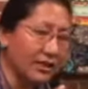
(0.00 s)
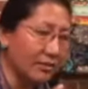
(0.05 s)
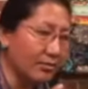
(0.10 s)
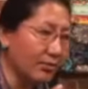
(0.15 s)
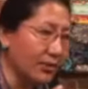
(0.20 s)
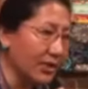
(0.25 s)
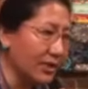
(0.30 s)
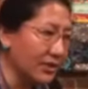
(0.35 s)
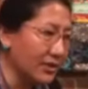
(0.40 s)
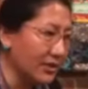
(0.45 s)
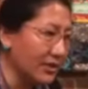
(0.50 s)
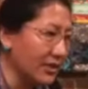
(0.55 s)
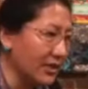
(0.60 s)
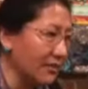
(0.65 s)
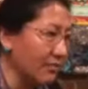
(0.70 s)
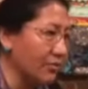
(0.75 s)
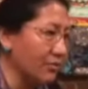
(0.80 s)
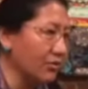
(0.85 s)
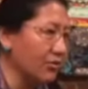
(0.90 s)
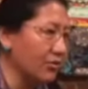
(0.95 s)
the body
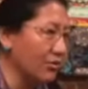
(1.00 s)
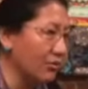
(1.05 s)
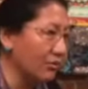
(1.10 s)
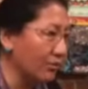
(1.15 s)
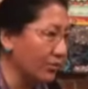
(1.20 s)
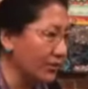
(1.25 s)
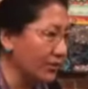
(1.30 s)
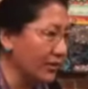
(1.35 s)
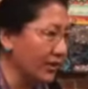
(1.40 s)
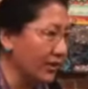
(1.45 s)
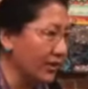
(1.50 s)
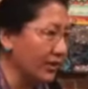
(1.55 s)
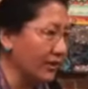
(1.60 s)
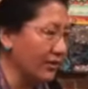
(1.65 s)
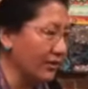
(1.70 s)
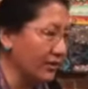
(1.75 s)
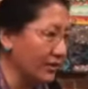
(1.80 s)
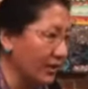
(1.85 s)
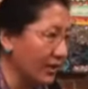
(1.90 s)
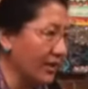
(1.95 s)
temperature goes
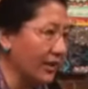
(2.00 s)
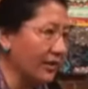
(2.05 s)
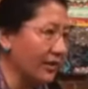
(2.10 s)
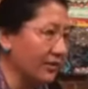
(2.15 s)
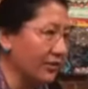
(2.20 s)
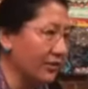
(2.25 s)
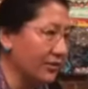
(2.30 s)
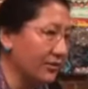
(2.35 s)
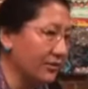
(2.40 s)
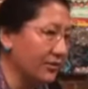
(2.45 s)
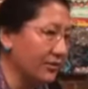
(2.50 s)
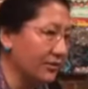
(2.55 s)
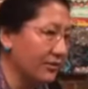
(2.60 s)
higher.